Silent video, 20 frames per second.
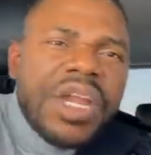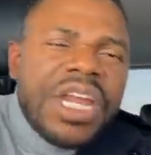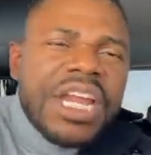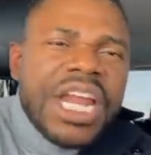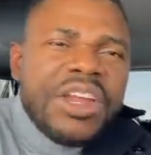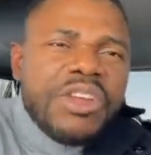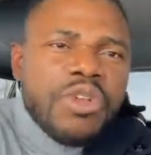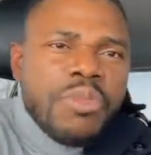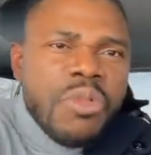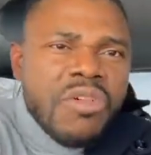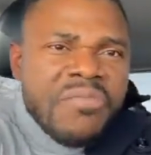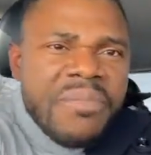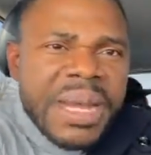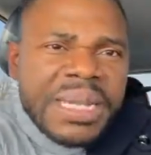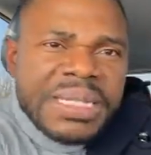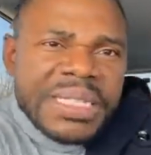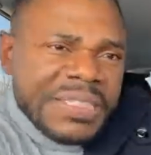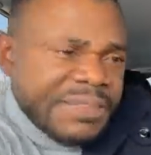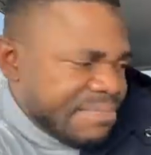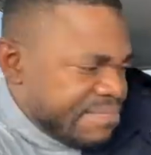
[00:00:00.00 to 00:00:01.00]
We need a new
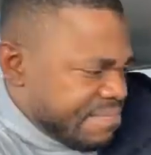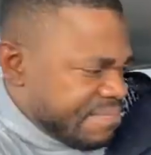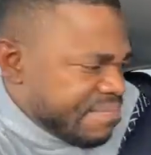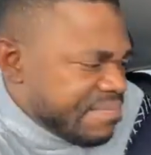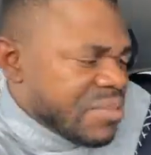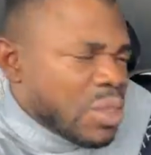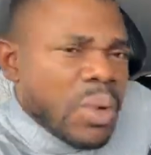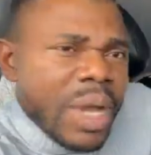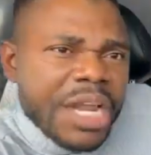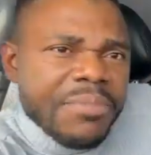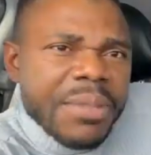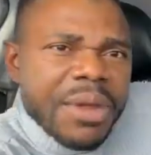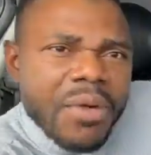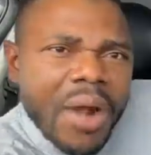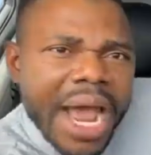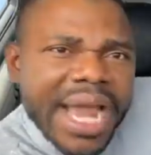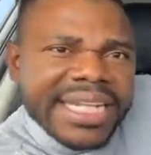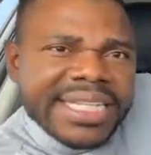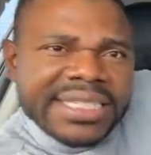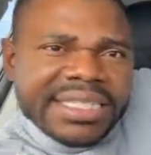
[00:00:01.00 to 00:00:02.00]
movement. You heard
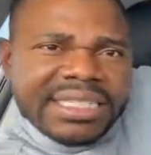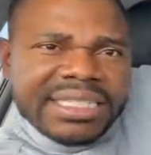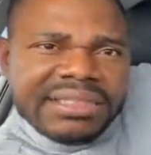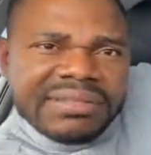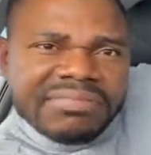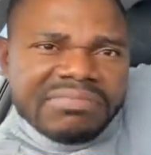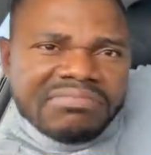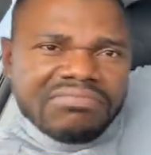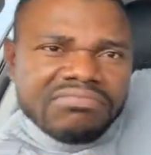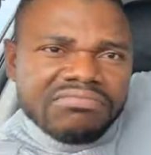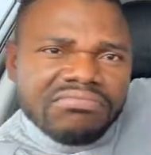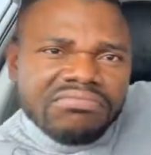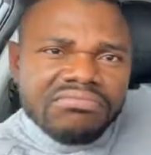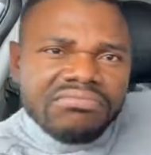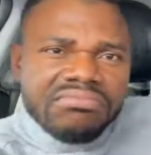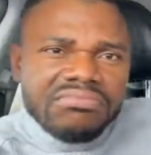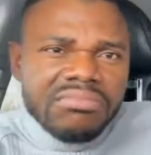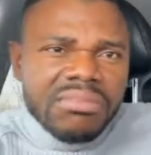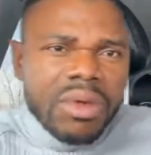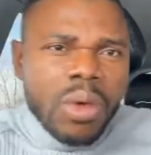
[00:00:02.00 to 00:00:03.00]
me right.
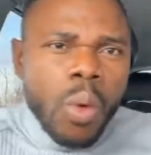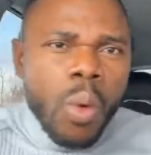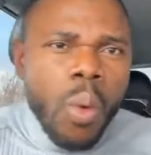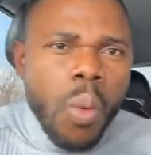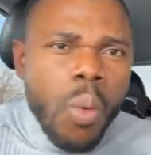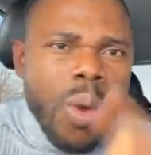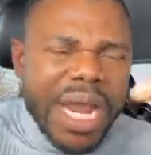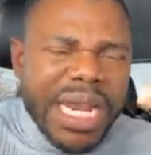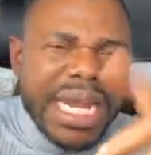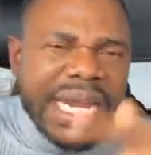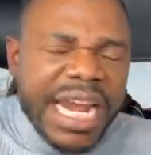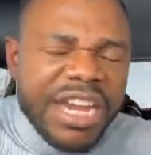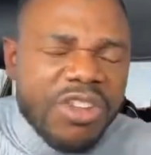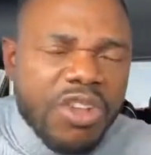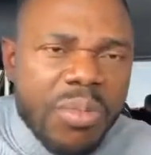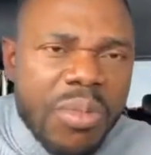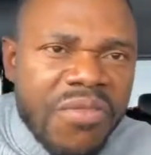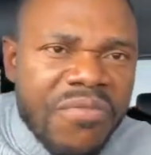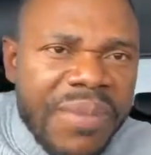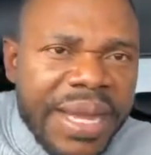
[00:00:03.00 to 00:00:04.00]
We need
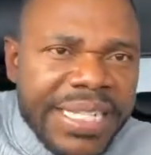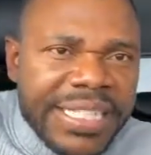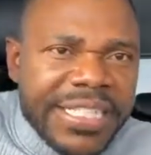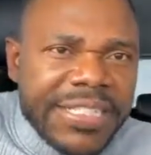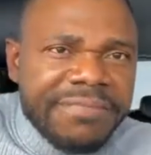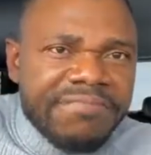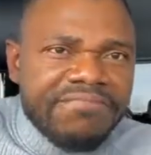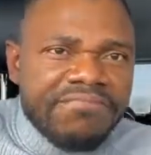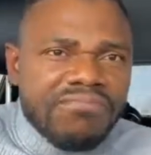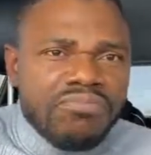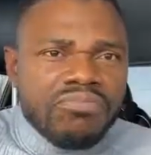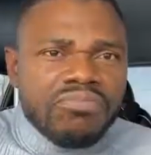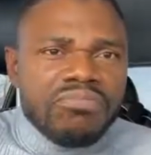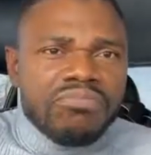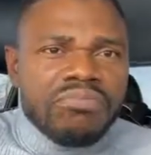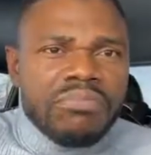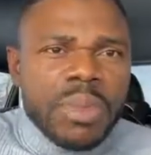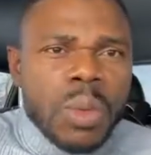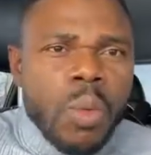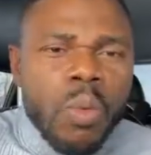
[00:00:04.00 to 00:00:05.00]
a new movement.
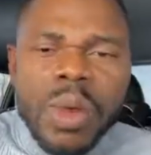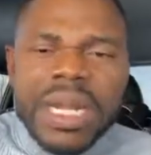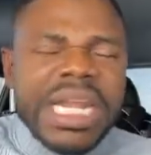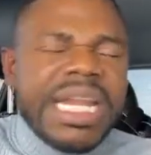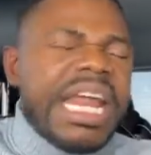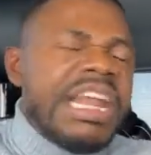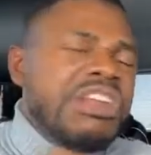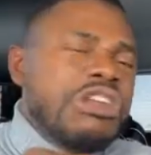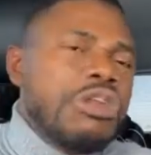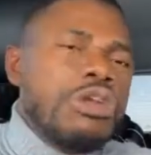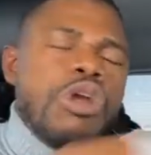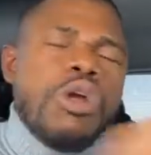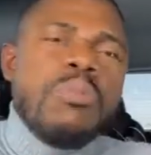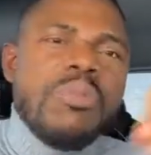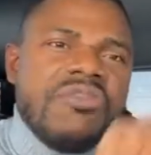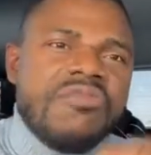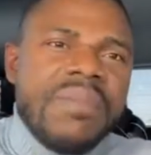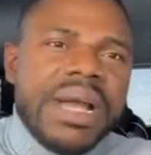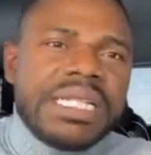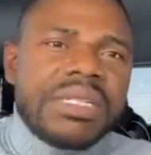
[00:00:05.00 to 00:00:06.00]
We need a
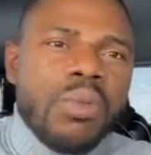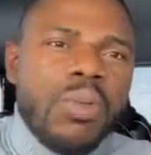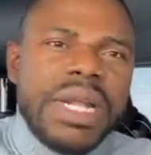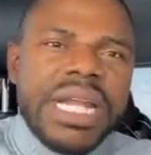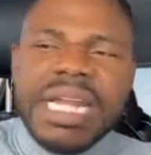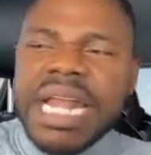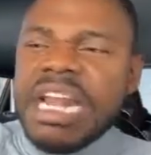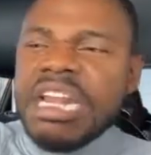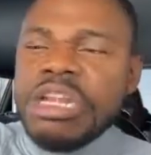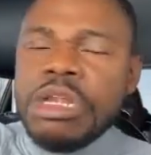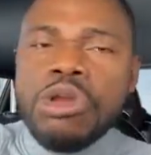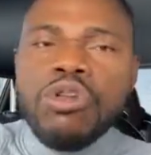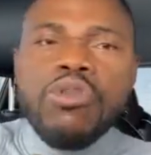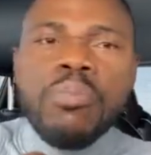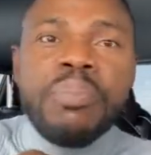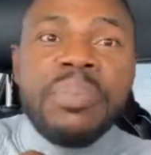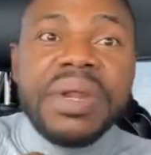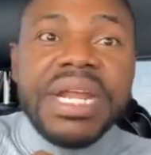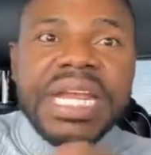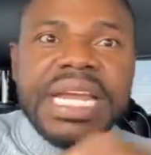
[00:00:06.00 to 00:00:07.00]
new movement. We need a
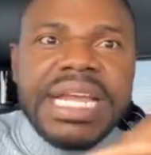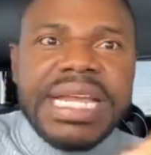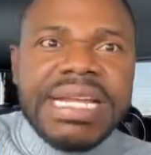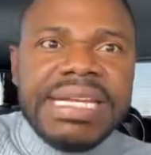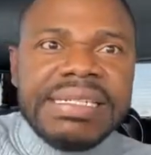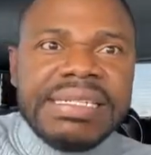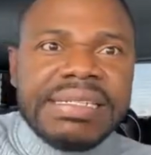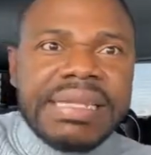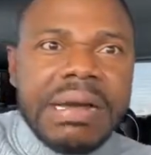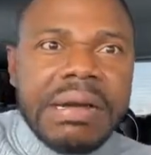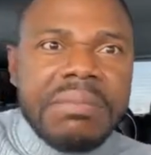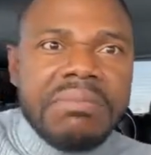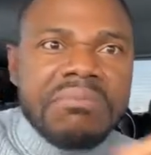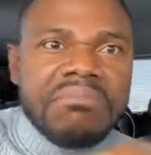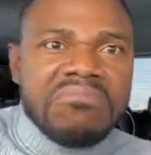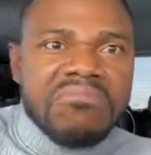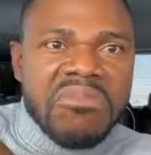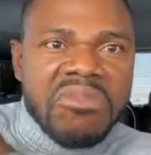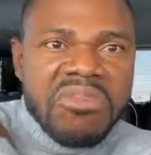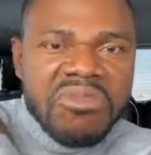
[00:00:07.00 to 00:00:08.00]
new breeze
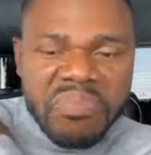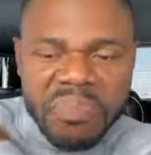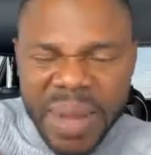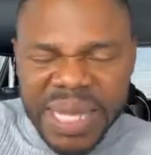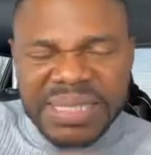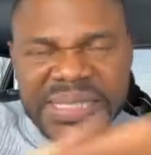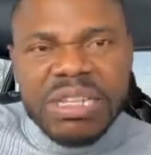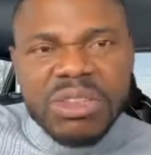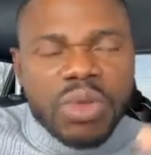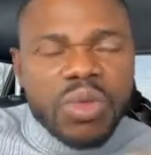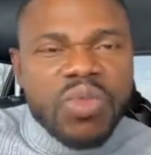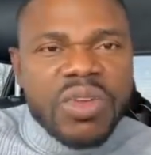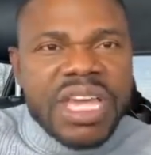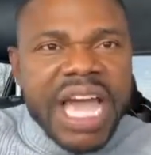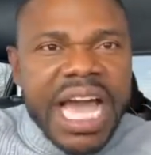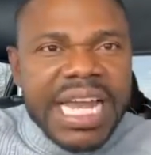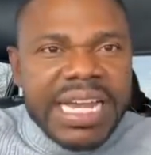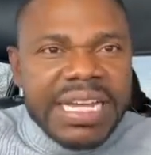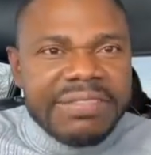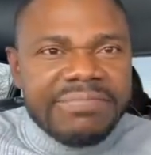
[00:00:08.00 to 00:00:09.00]
passing
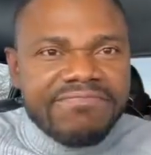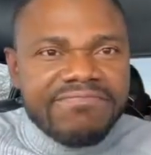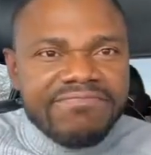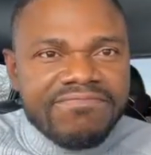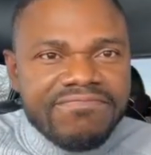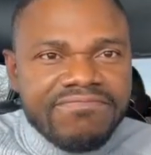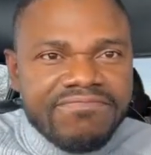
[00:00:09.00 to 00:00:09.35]
through Ghana.